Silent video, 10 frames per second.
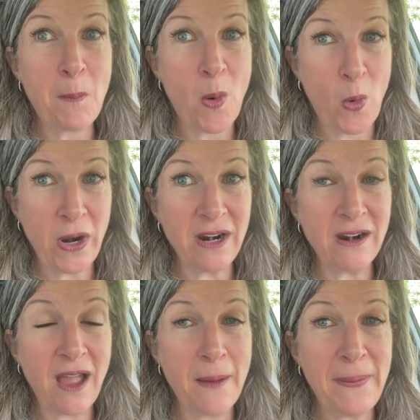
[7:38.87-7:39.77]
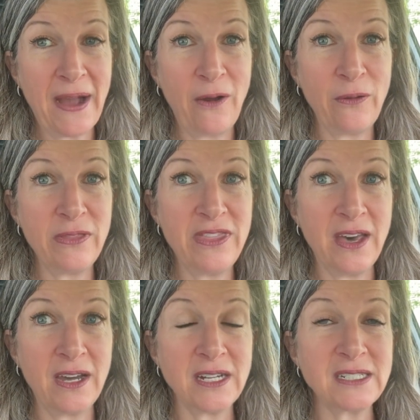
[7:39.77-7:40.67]
more about
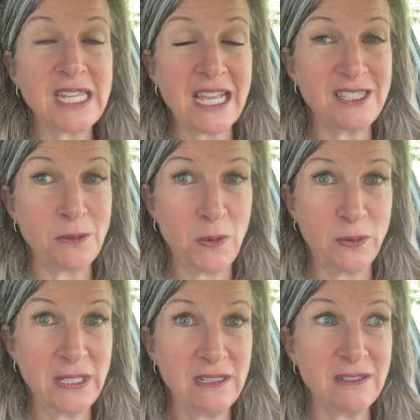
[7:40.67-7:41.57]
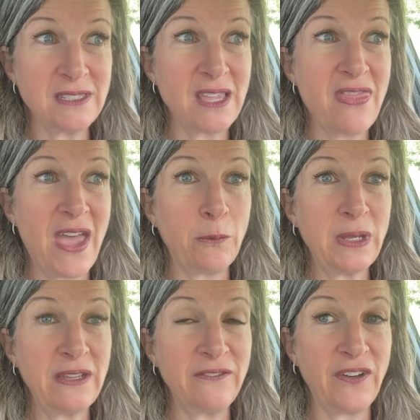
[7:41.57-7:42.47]
the testimonials that
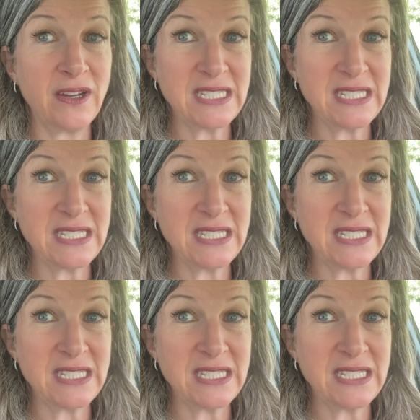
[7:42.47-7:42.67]
we've